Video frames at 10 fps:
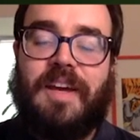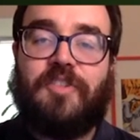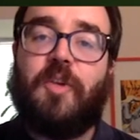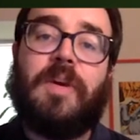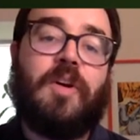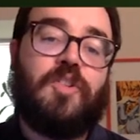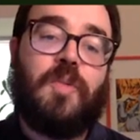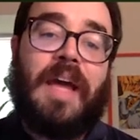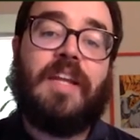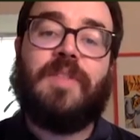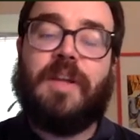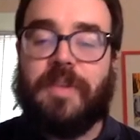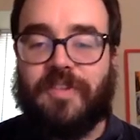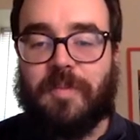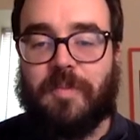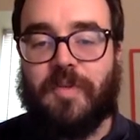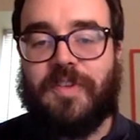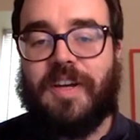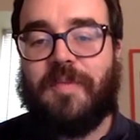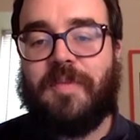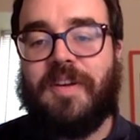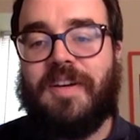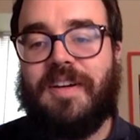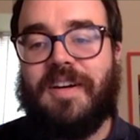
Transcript: And so we don't do any of the implicit move stuff.